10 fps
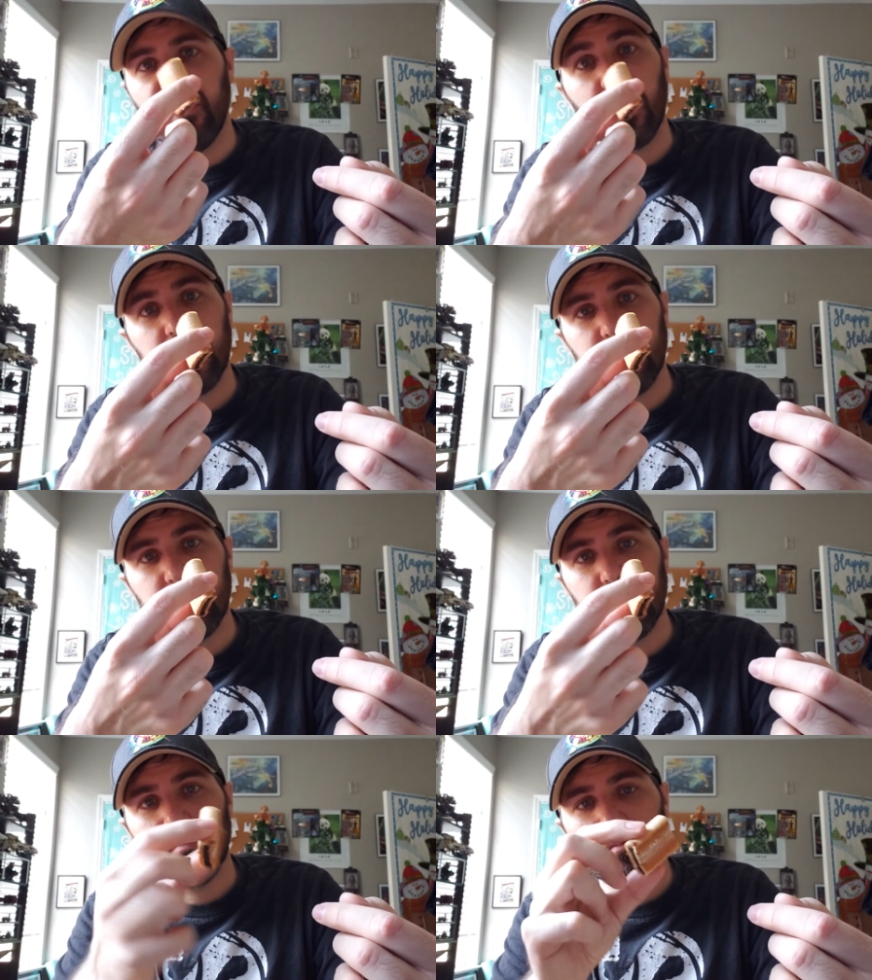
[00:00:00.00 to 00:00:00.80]

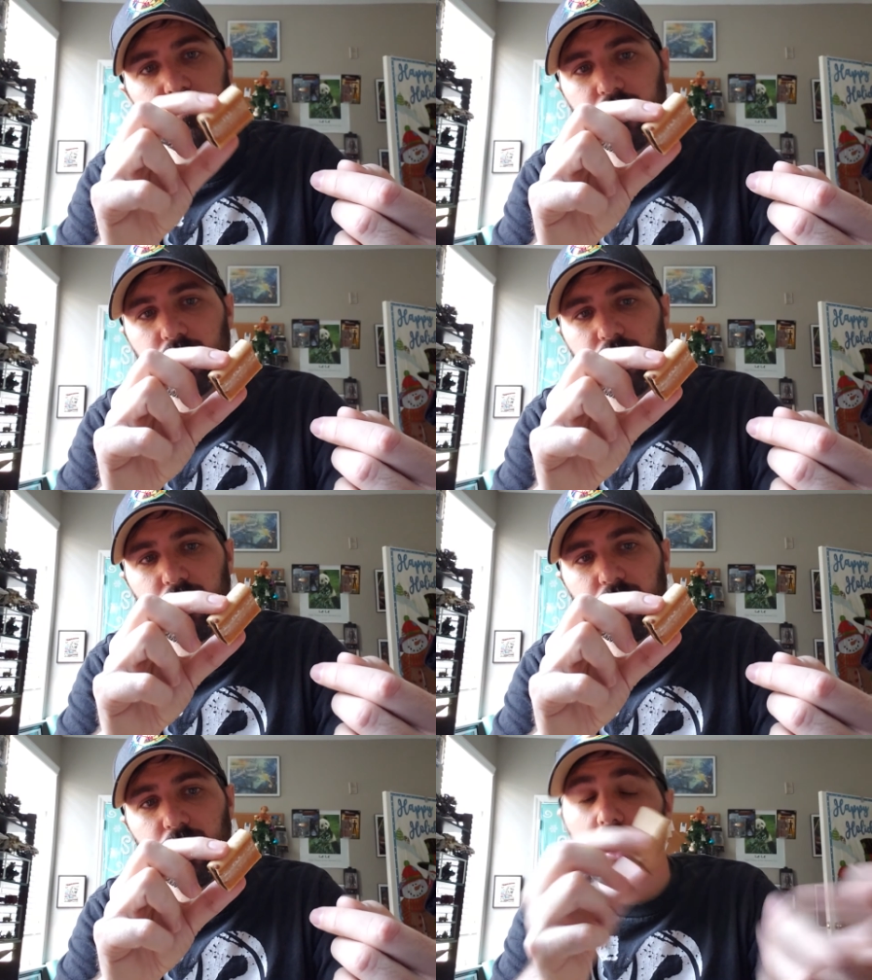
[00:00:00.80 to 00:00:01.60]
Fungus?
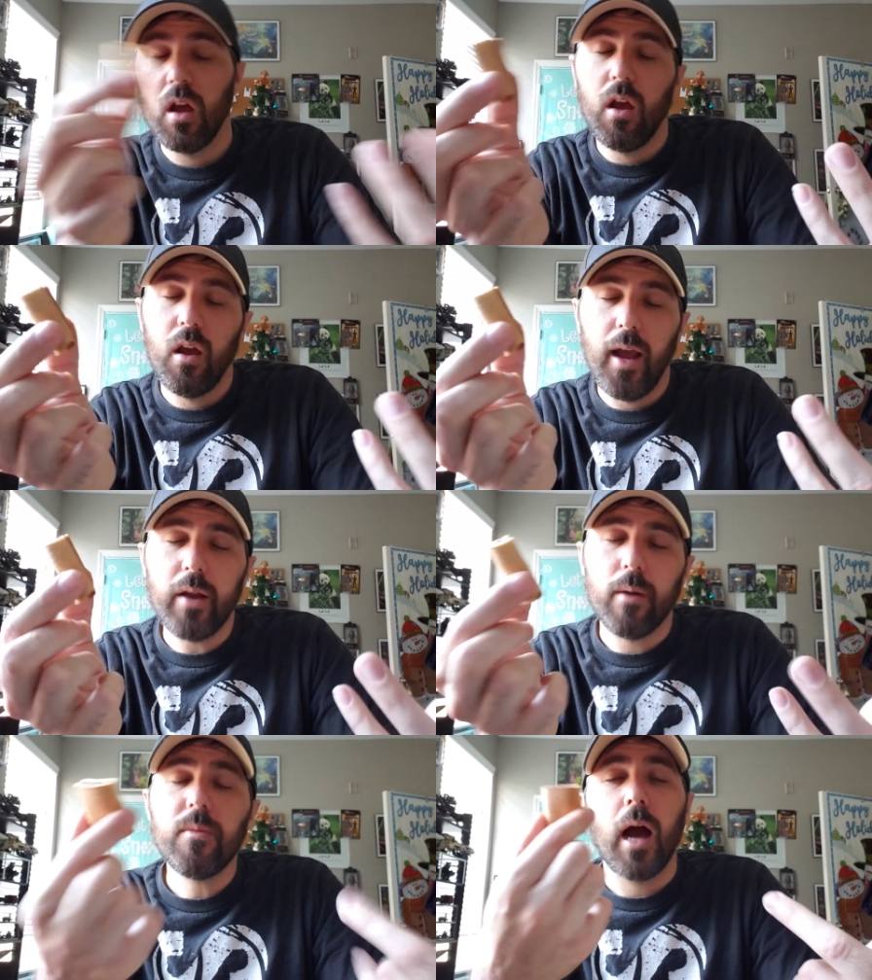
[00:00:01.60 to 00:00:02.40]

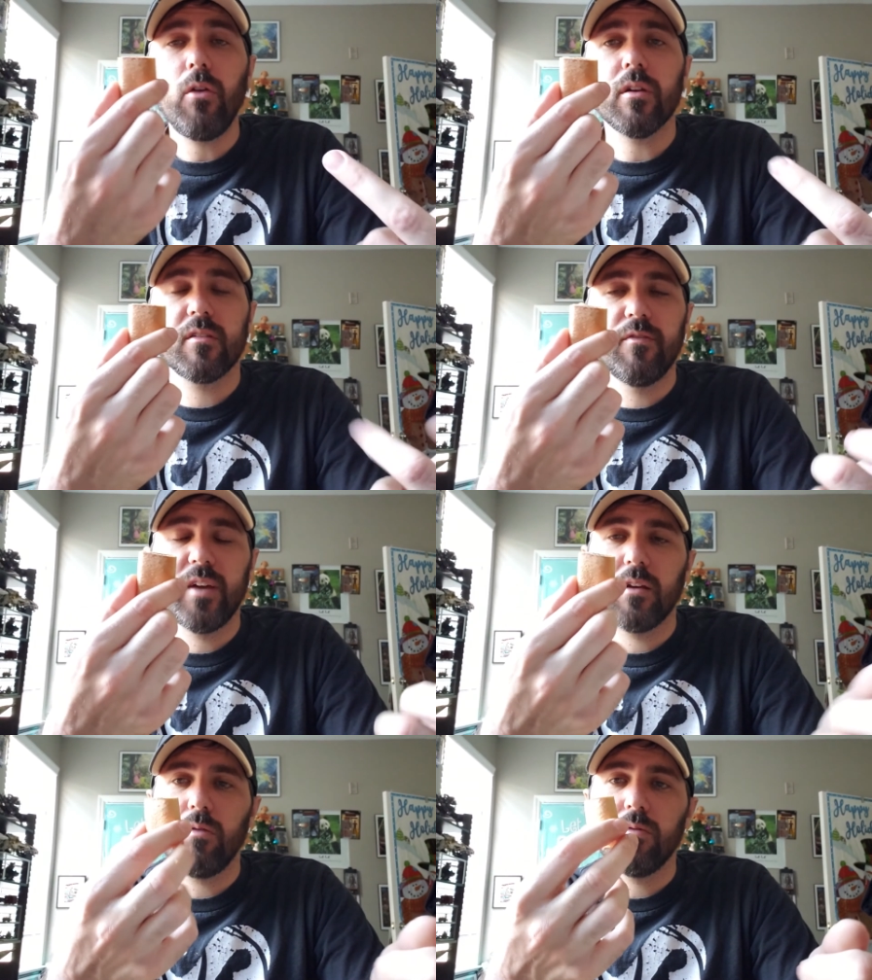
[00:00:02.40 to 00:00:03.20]
Anyway, I do like some
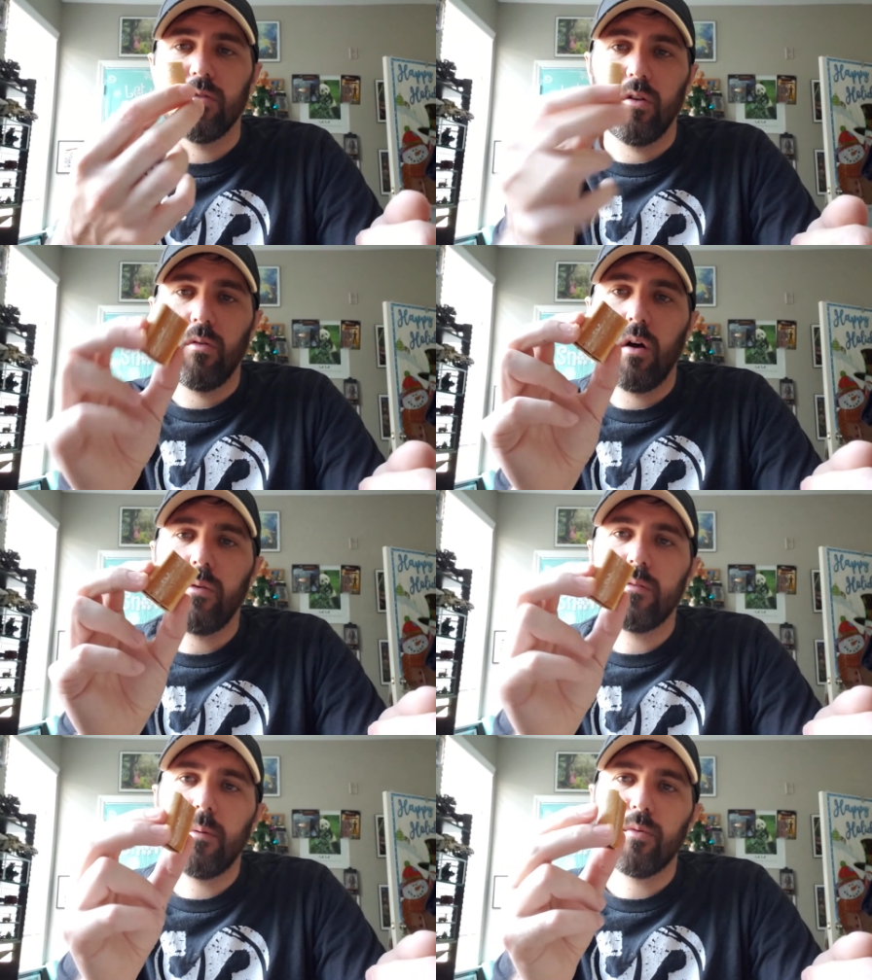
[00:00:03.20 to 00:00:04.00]
Fig Newtons though. I
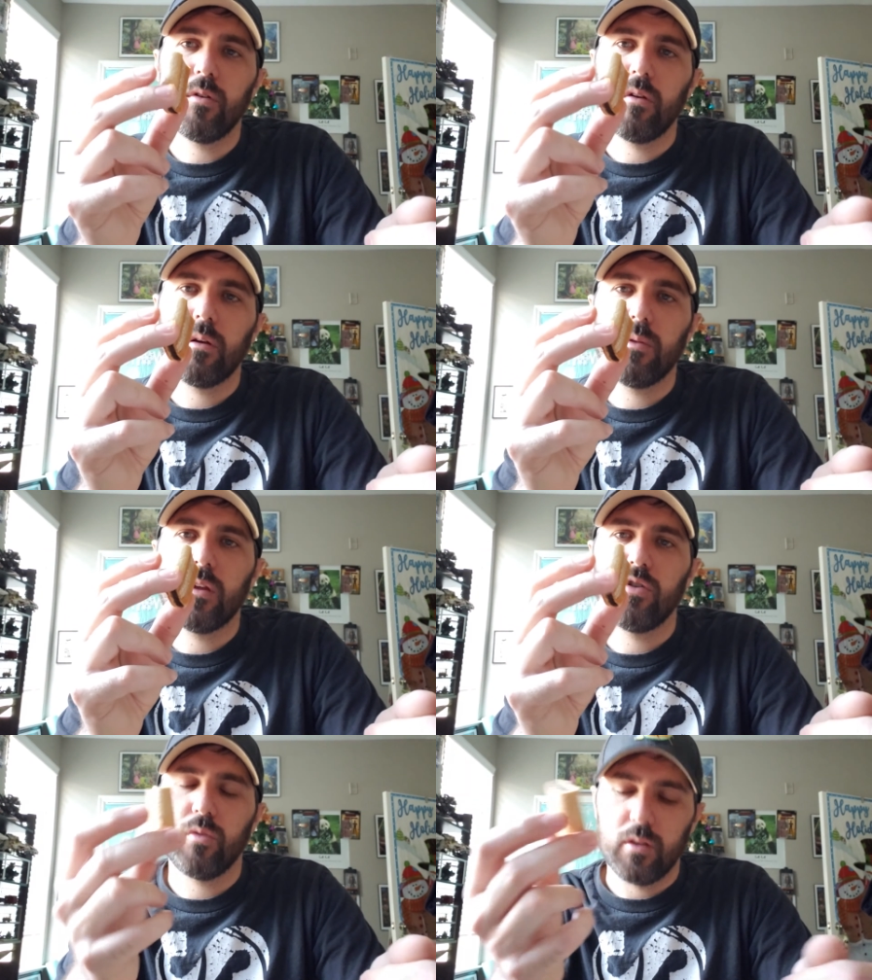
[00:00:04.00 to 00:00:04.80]
always remember really
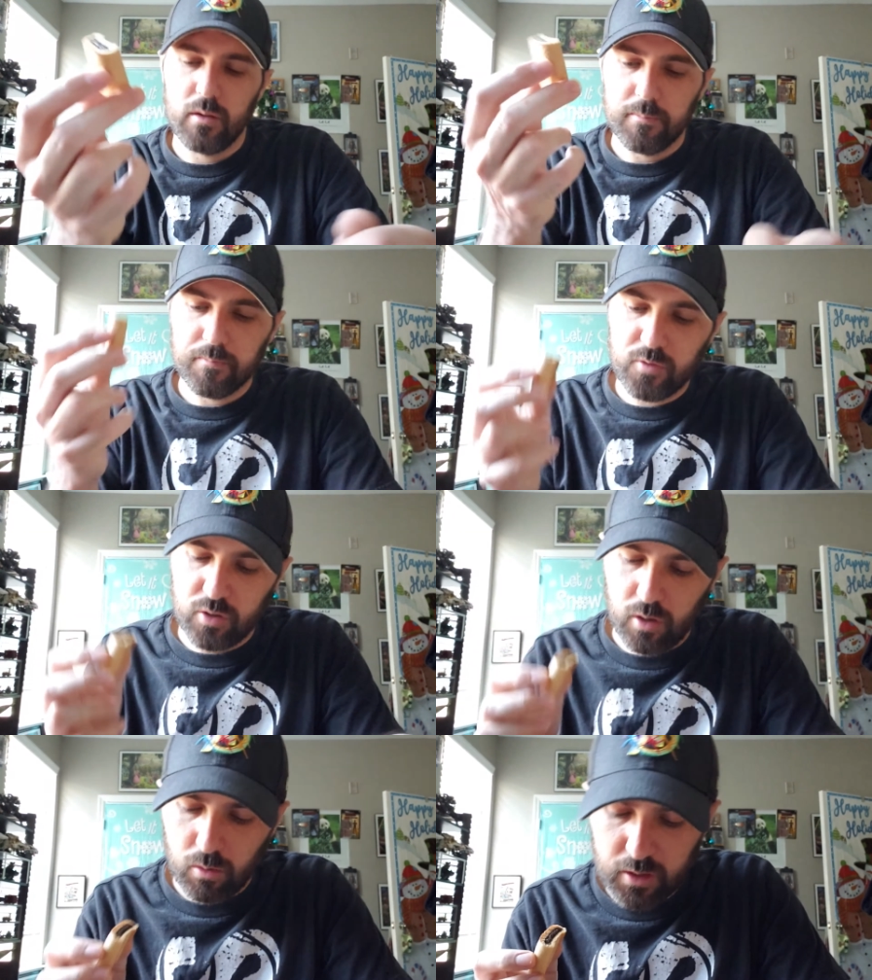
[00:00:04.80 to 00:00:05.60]
enjoying them.
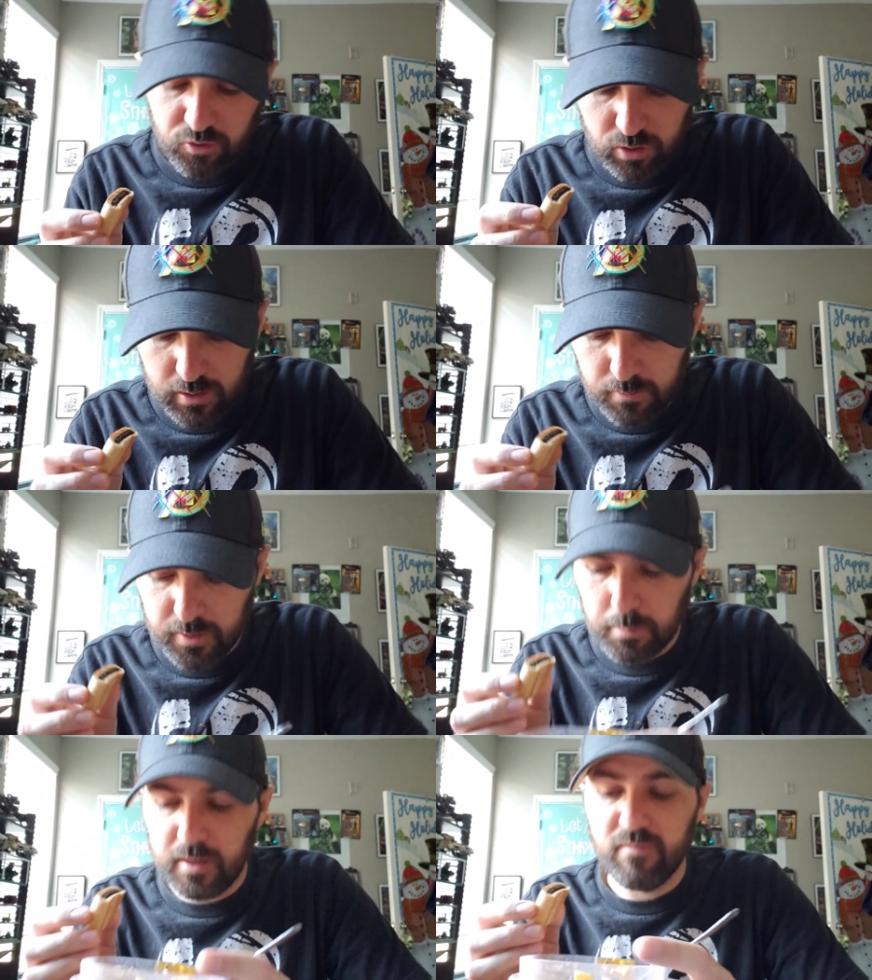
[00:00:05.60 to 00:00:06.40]
So let's try them dipped in